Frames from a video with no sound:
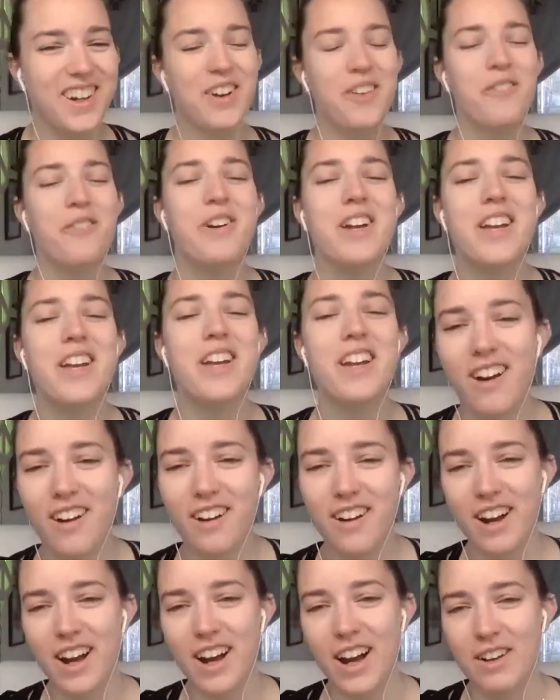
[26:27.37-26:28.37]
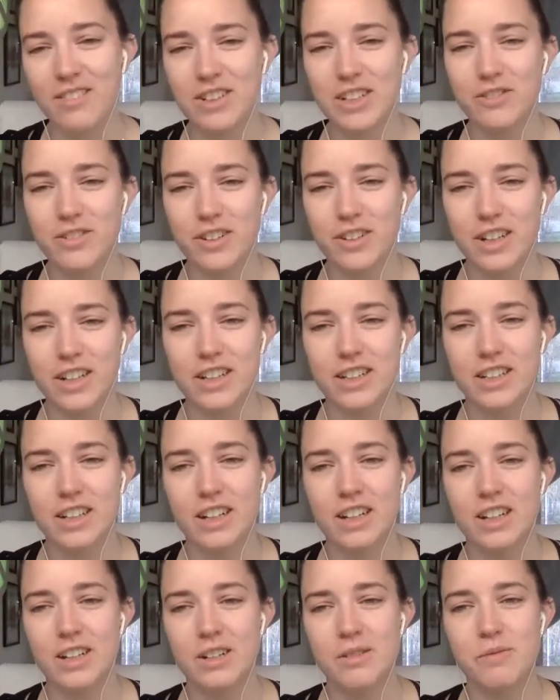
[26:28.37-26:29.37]
We are having
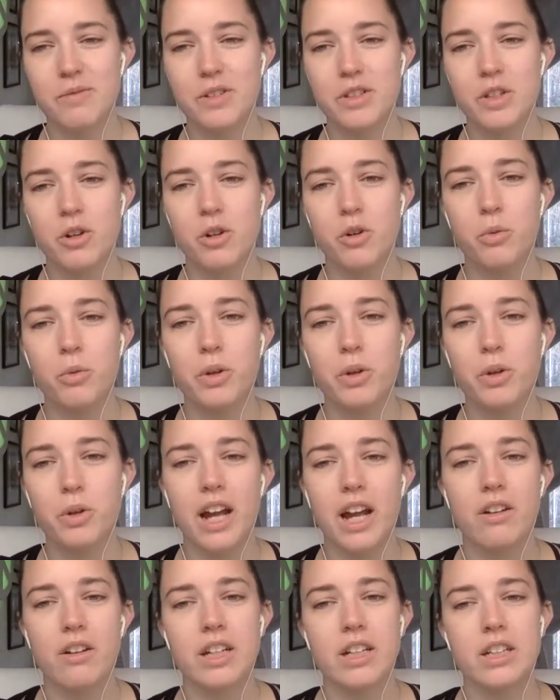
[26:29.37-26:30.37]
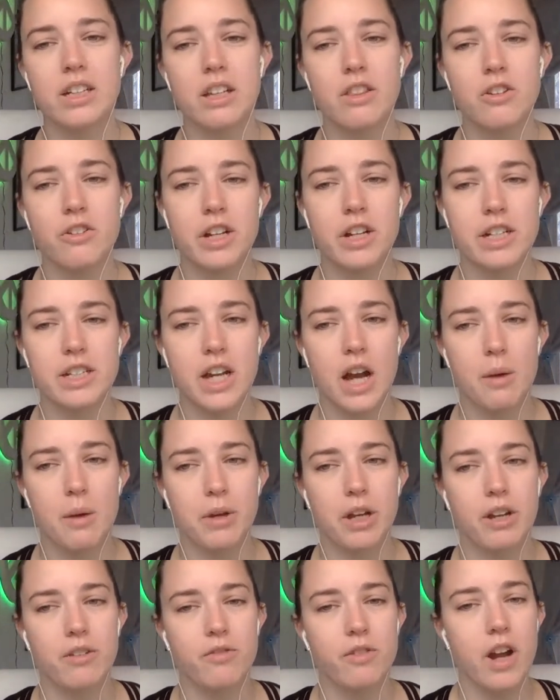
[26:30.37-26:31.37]
fun. So we're going to outline another great
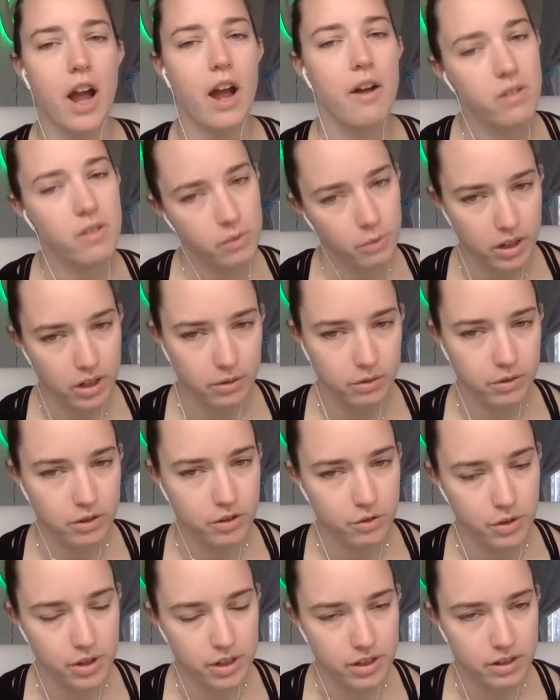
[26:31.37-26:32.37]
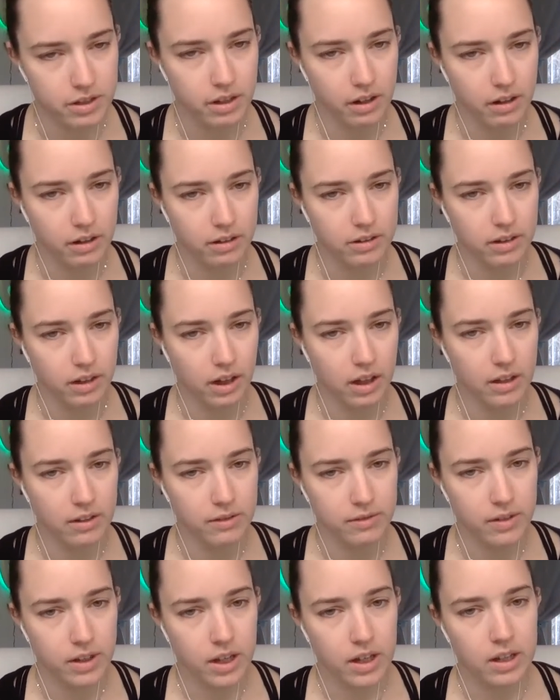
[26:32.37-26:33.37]
topic for everyone who enjoys the yarn
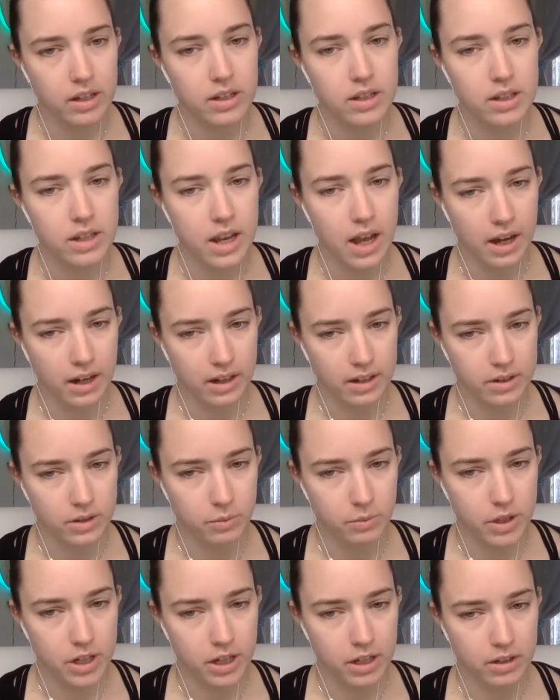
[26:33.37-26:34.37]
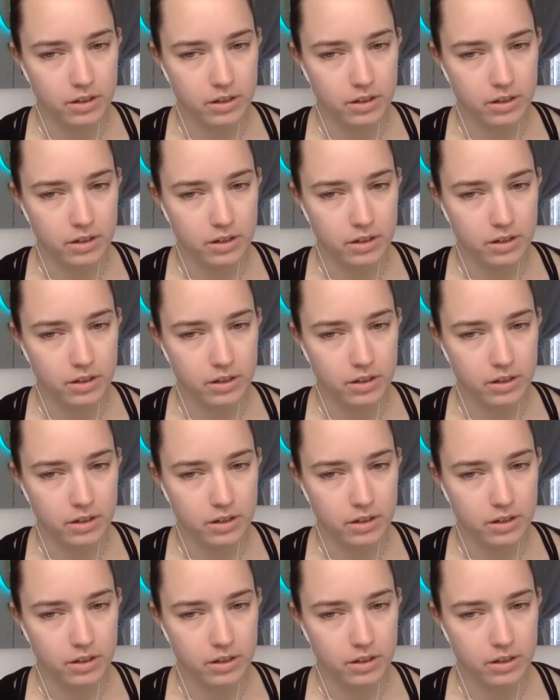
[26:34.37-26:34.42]
life next week.